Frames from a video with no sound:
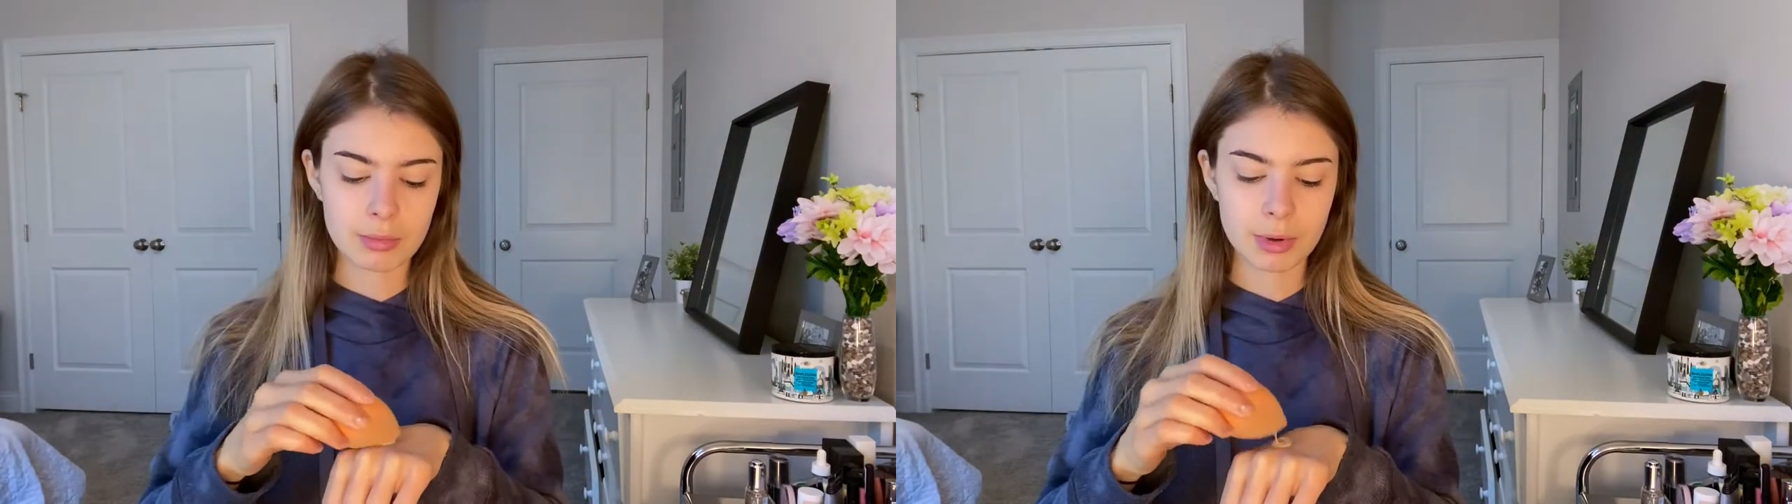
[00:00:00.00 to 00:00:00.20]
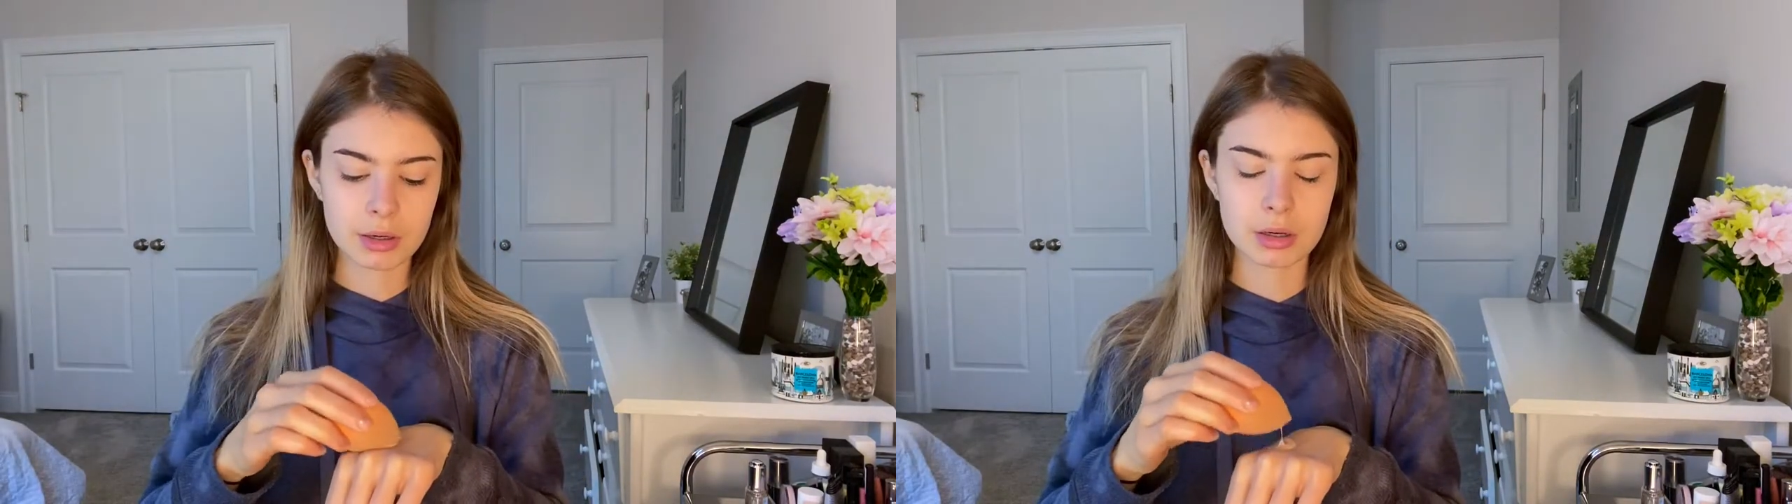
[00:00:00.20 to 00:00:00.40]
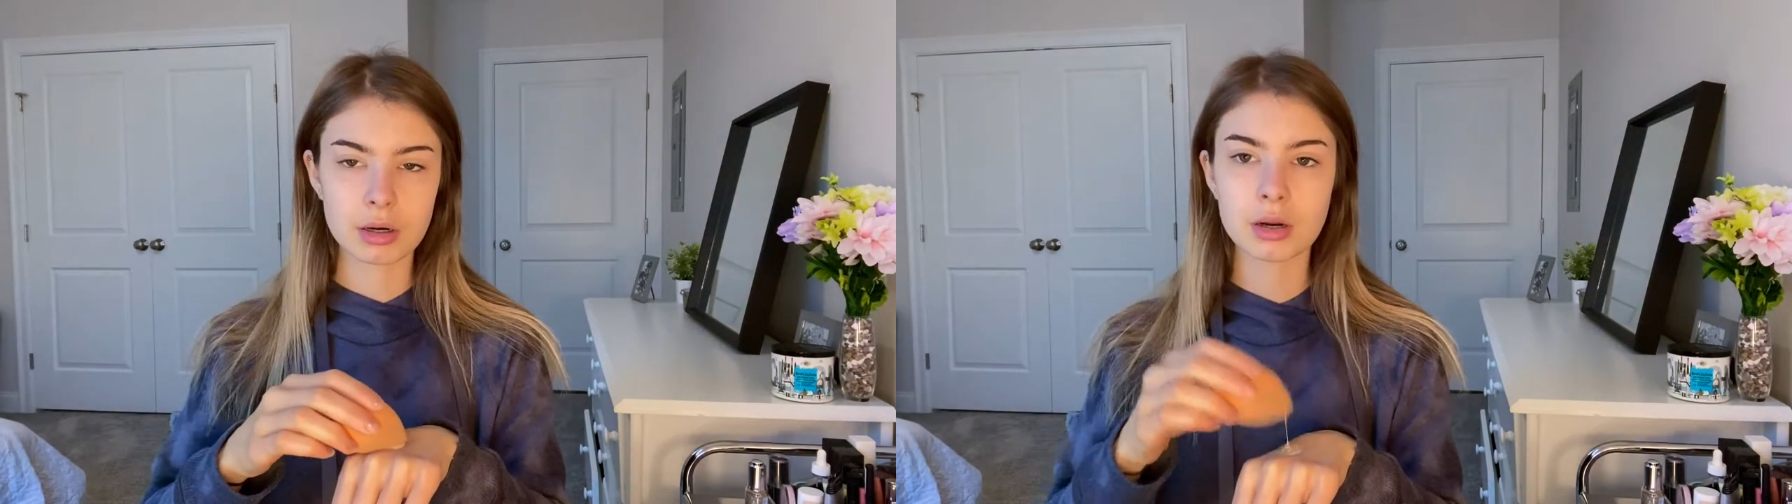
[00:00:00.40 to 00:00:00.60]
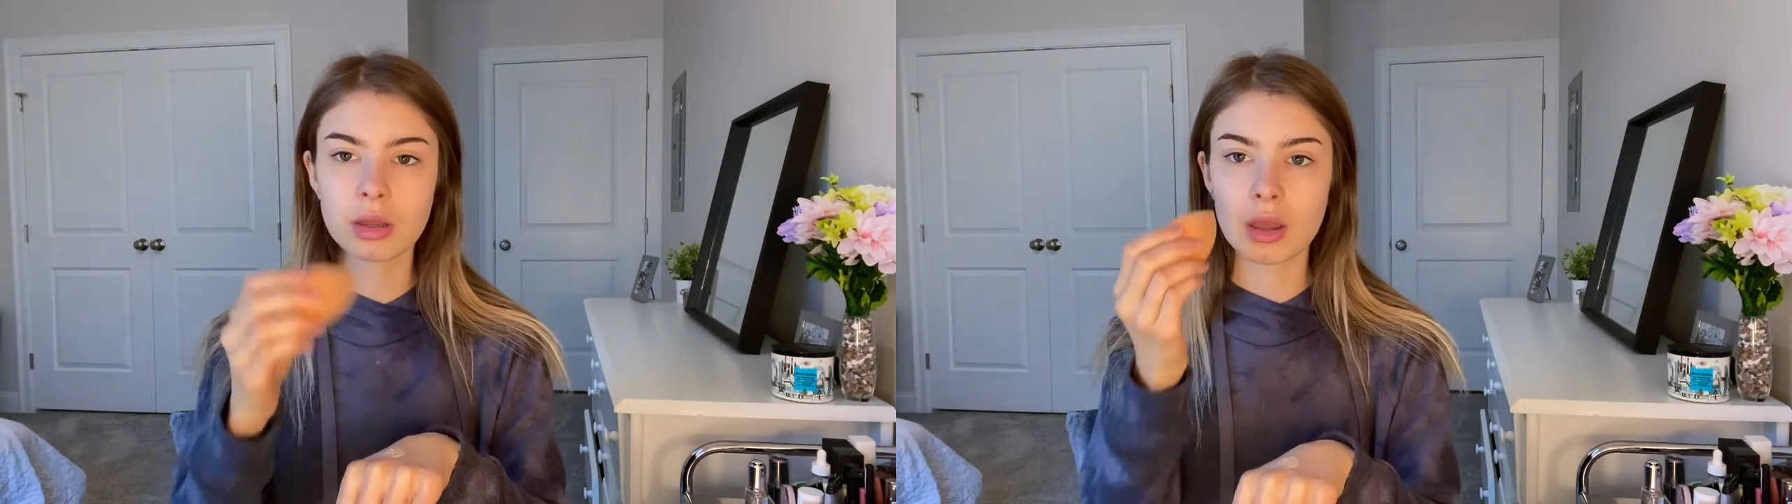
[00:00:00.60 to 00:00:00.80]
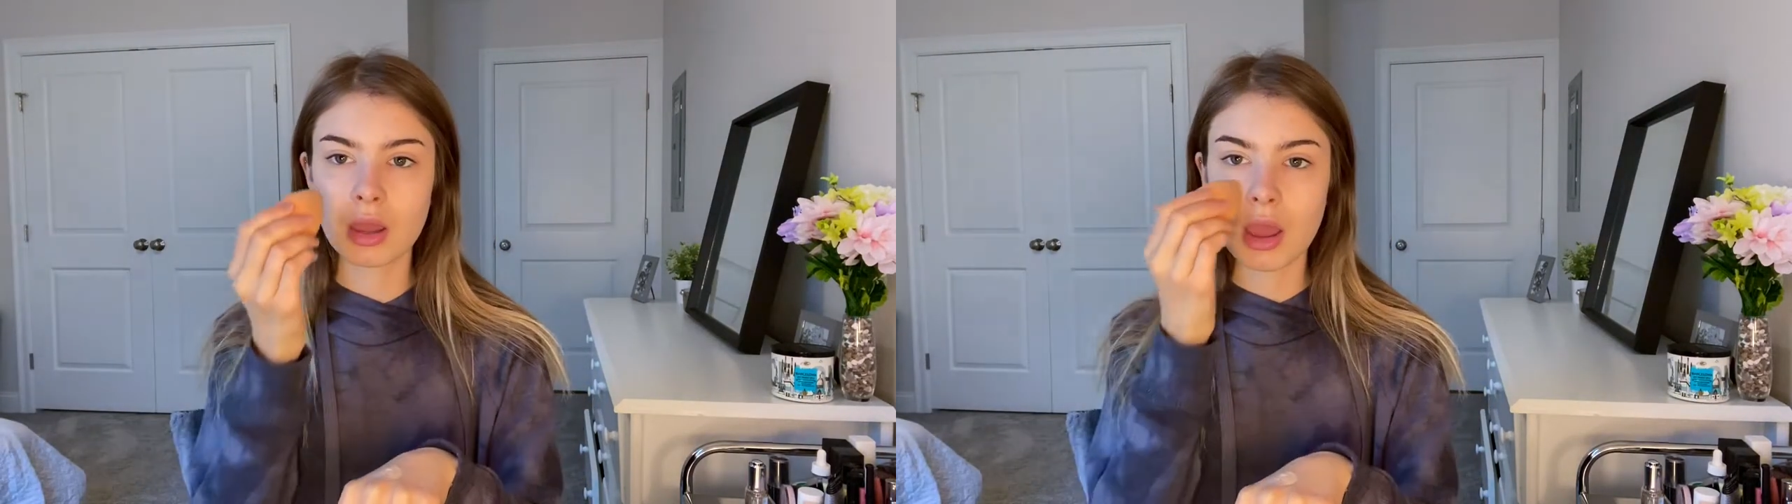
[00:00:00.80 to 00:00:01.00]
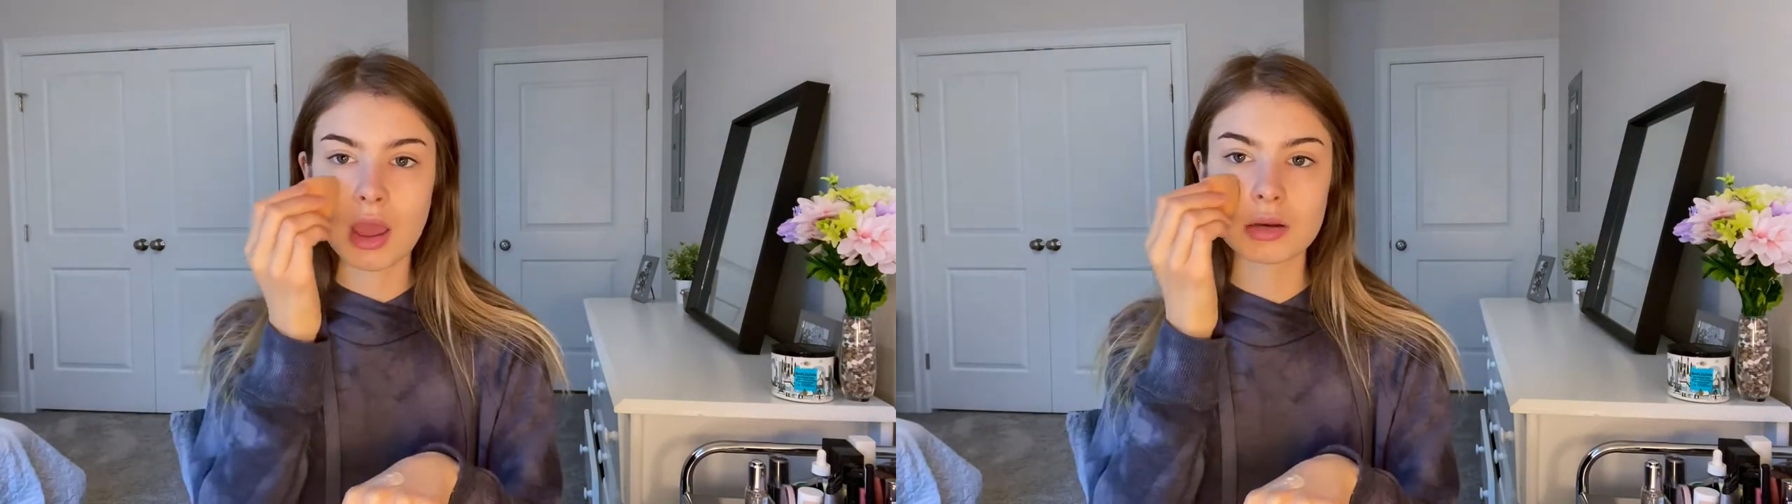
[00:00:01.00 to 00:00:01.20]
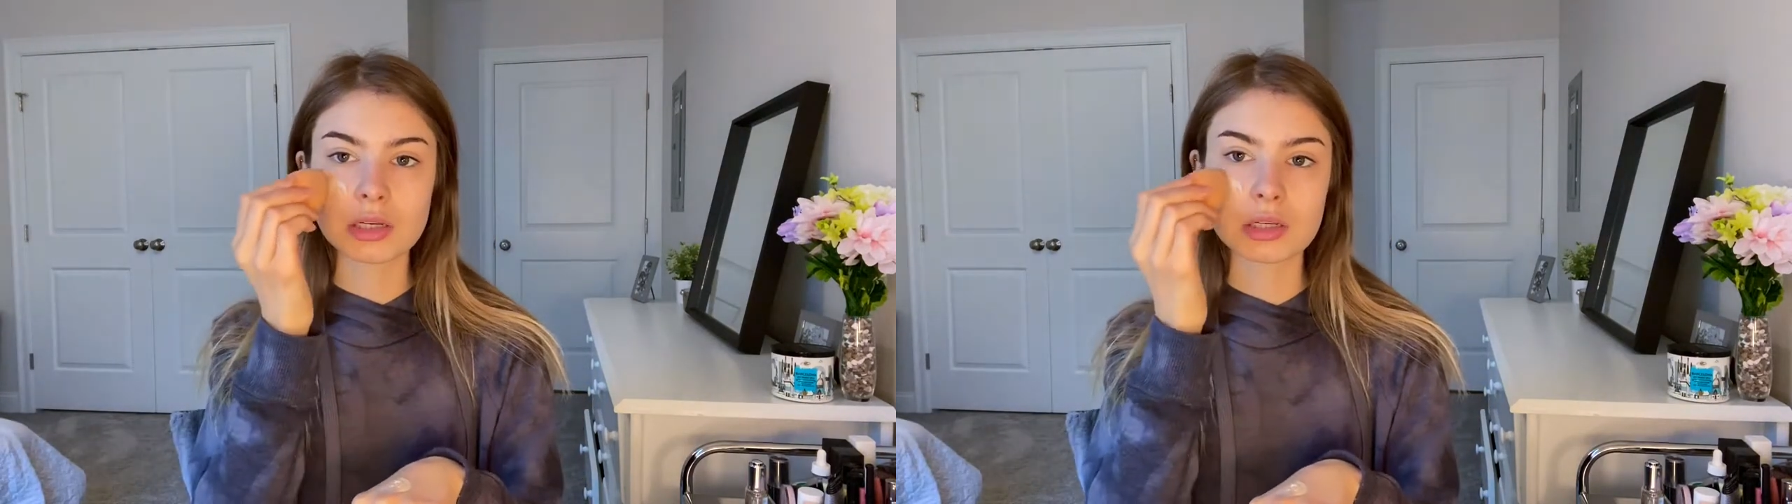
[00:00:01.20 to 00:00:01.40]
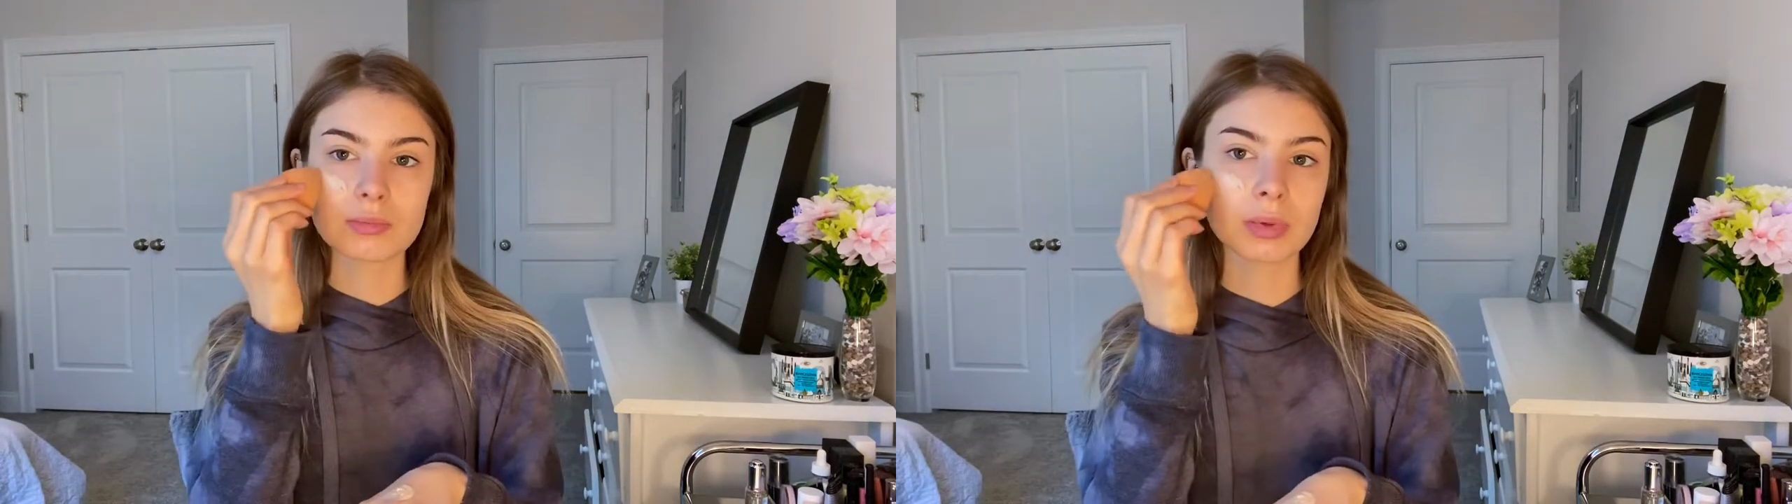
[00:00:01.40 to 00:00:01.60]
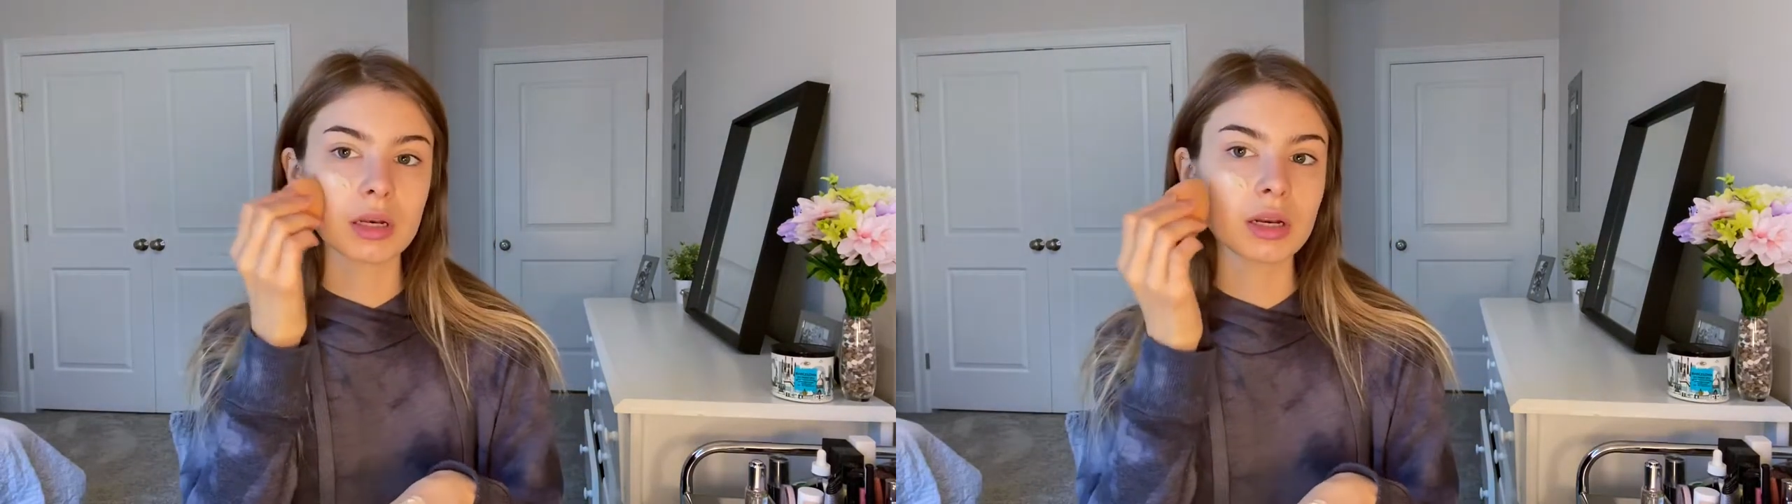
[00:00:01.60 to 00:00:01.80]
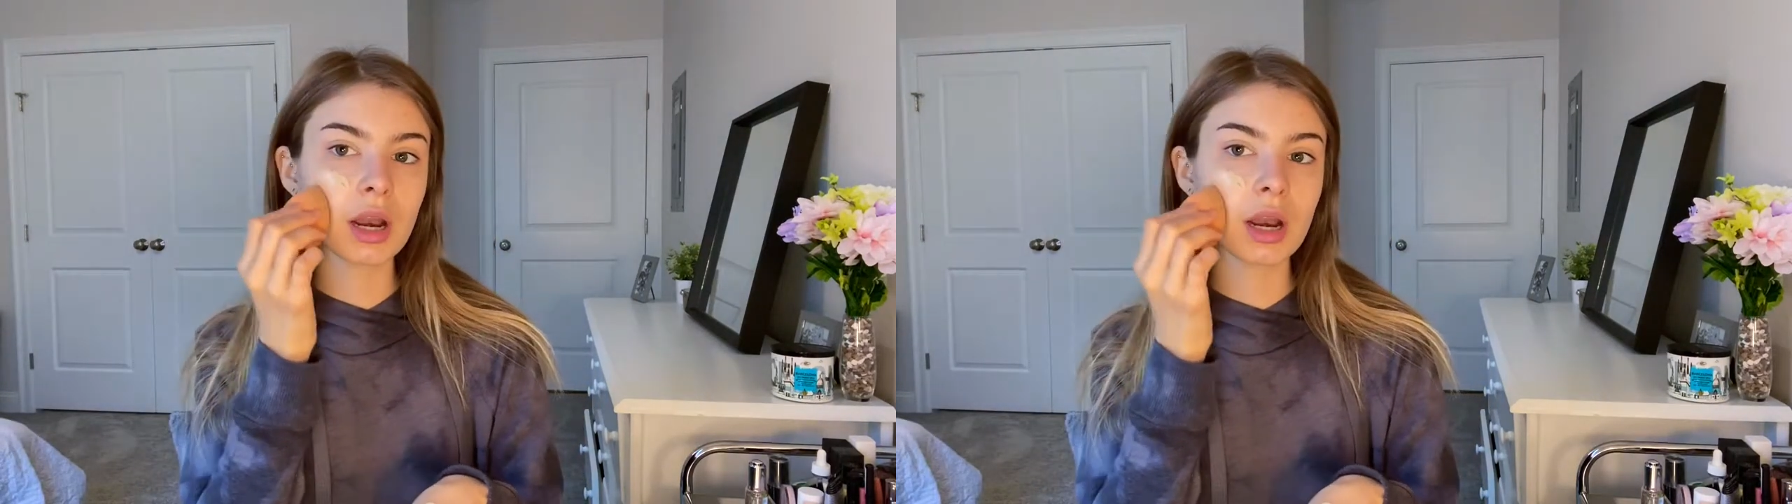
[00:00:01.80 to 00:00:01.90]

blender, and just blend it